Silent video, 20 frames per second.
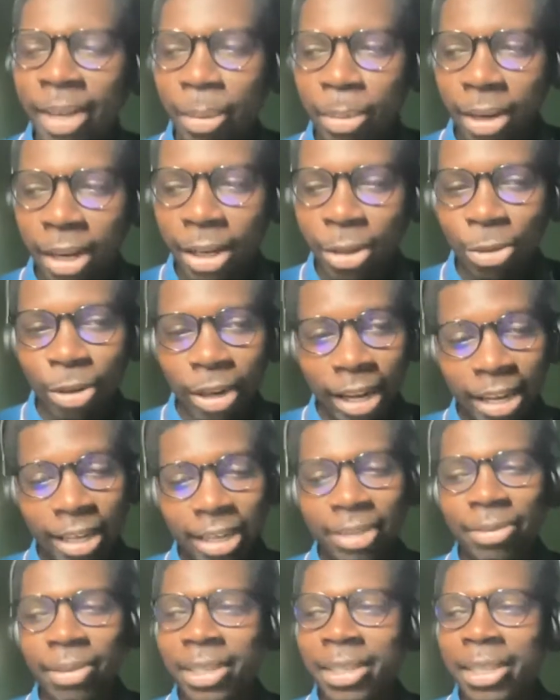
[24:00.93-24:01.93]
I'm glad you
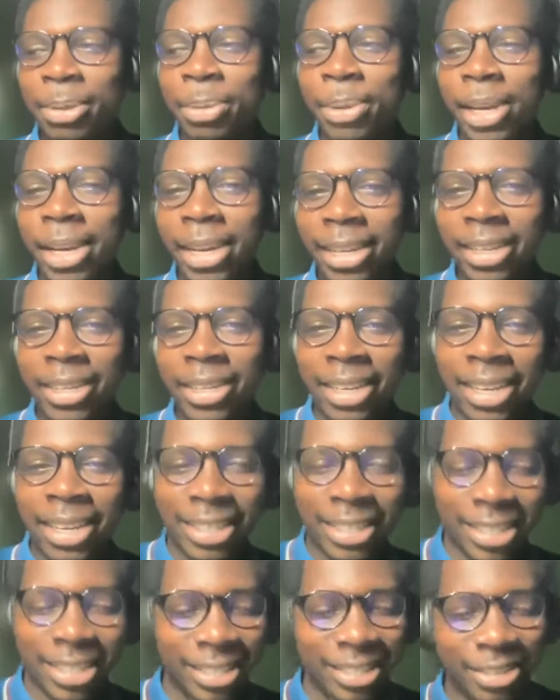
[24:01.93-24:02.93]
like Fast API,
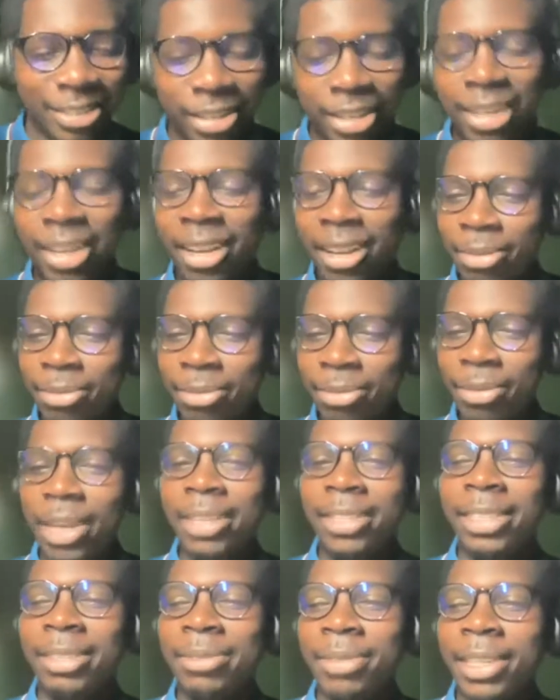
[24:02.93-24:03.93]
and
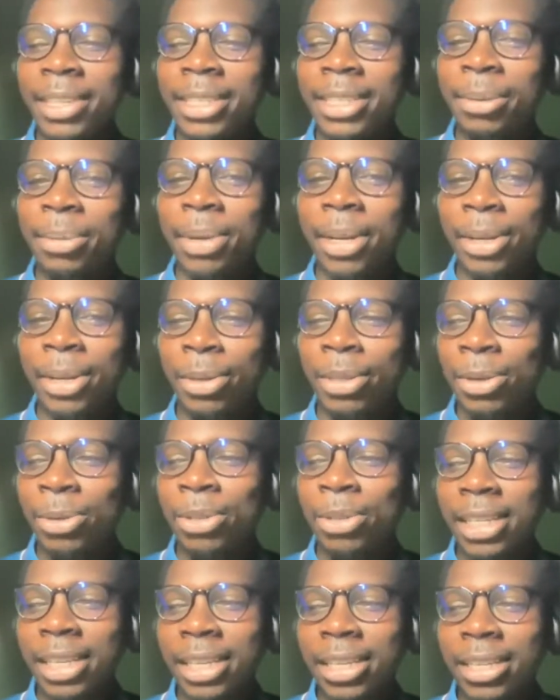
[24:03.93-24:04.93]
I think Fast API and Okteto
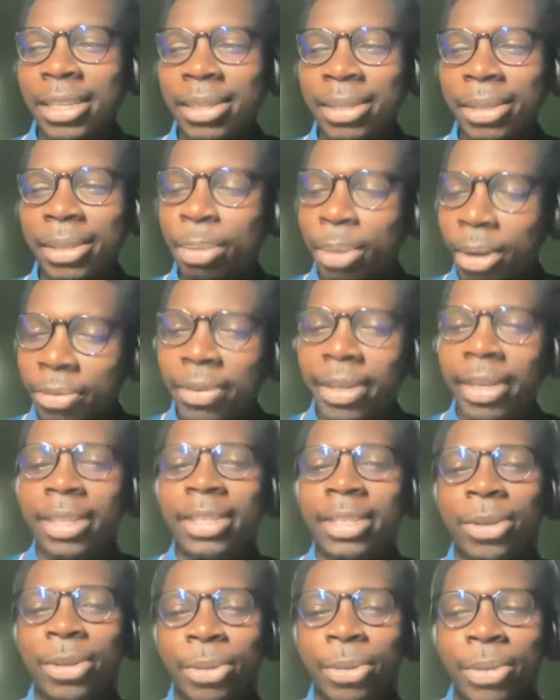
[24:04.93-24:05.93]
is like the
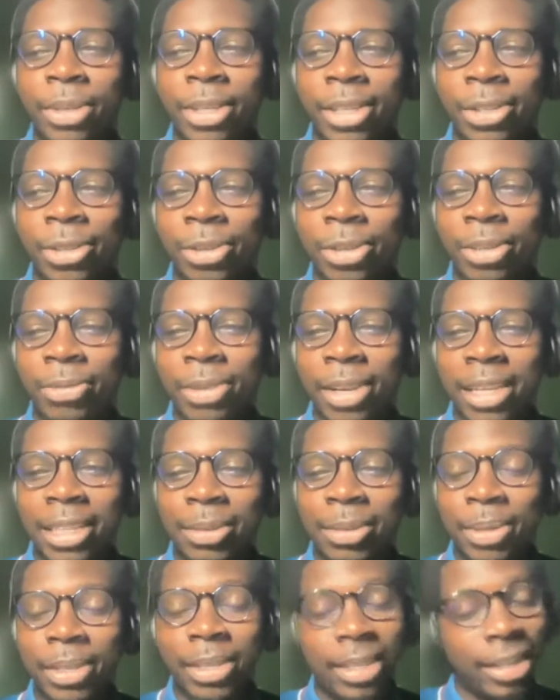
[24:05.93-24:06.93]
perfect combination, if you
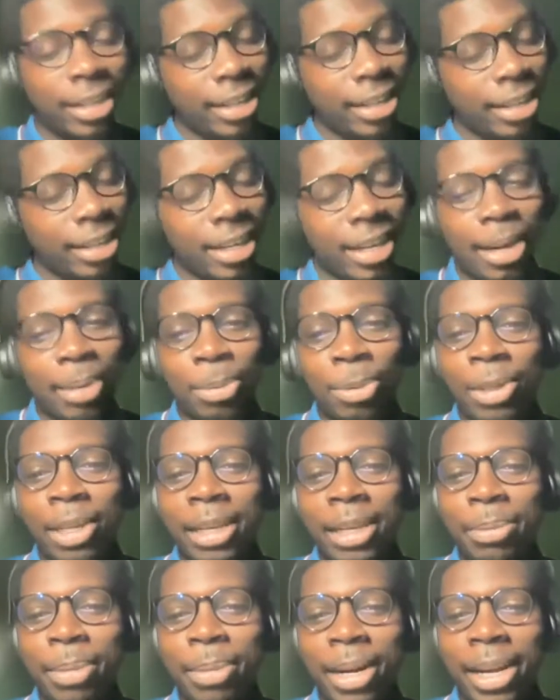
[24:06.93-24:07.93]
ask me. I'm
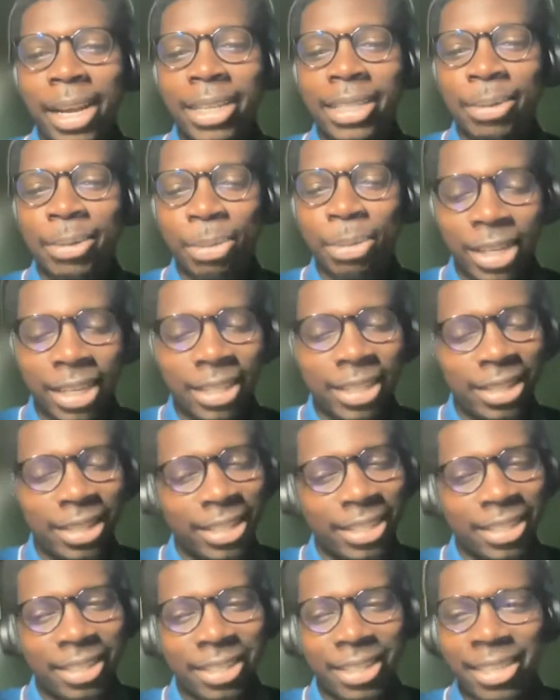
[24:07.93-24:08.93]
totally biased, but
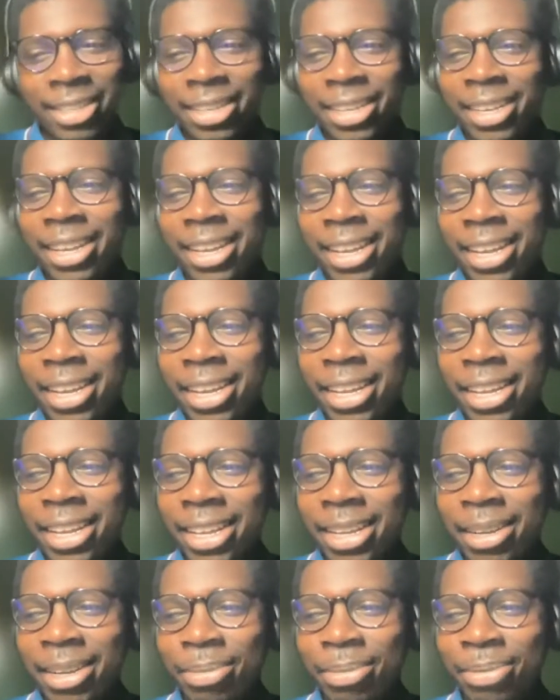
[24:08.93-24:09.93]
yes,
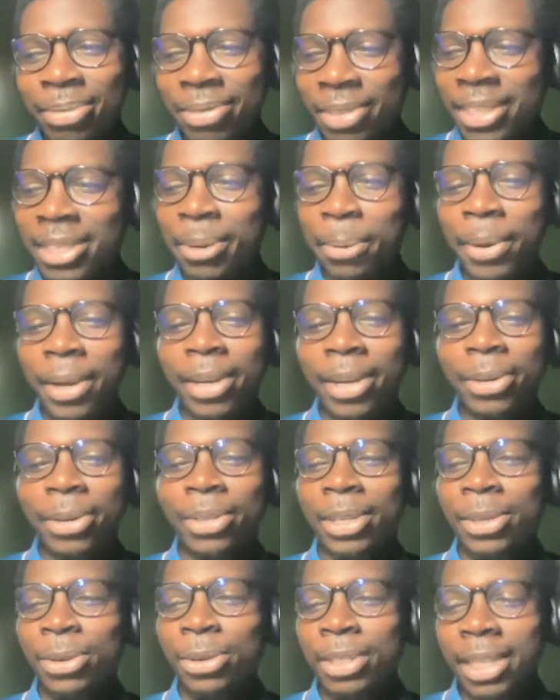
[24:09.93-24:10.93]
Fast API and
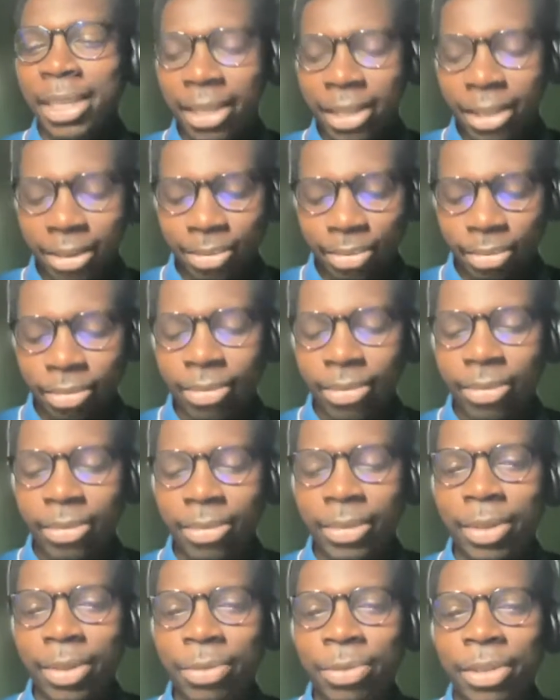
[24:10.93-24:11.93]
Okteto is like
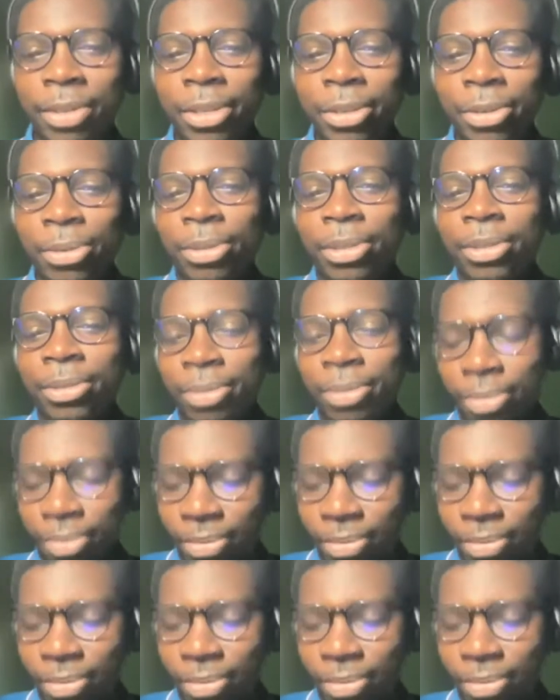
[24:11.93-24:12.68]
really good.